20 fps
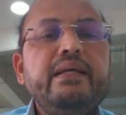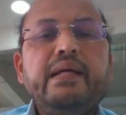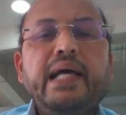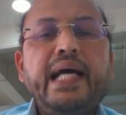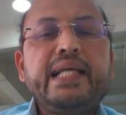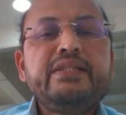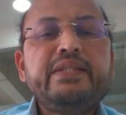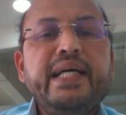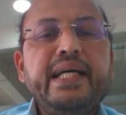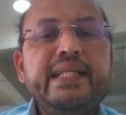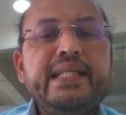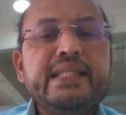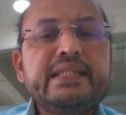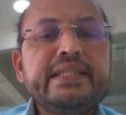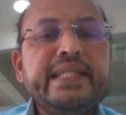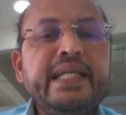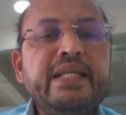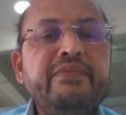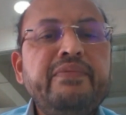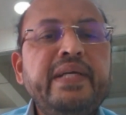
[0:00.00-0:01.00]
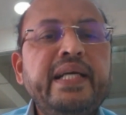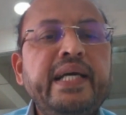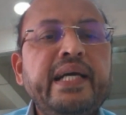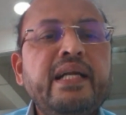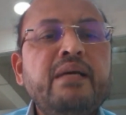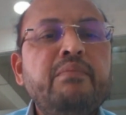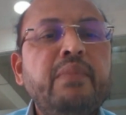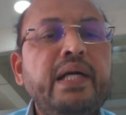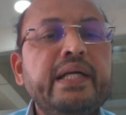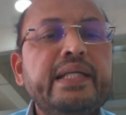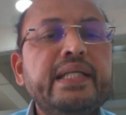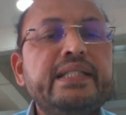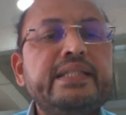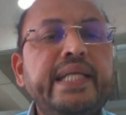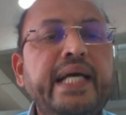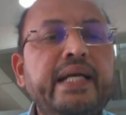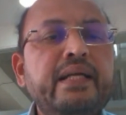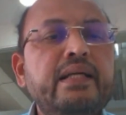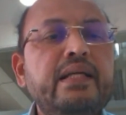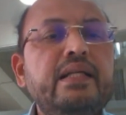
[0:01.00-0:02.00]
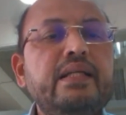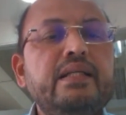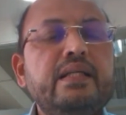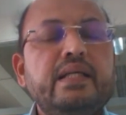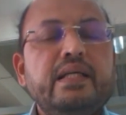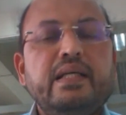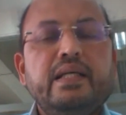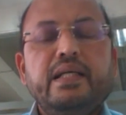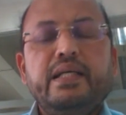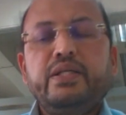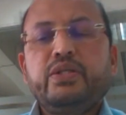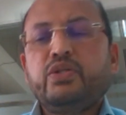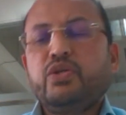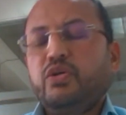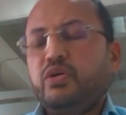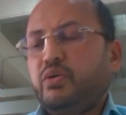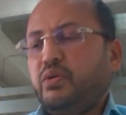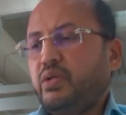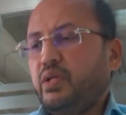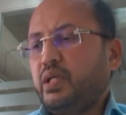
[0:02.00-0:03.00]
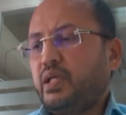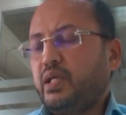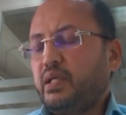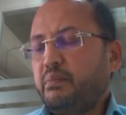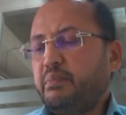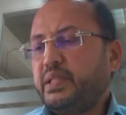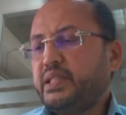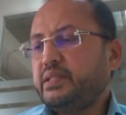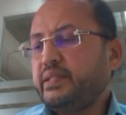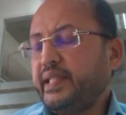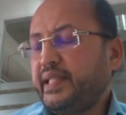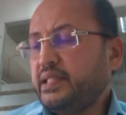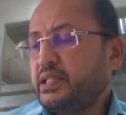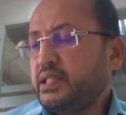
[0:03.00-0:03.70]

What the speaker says: as I said, we are a multi-channel, business.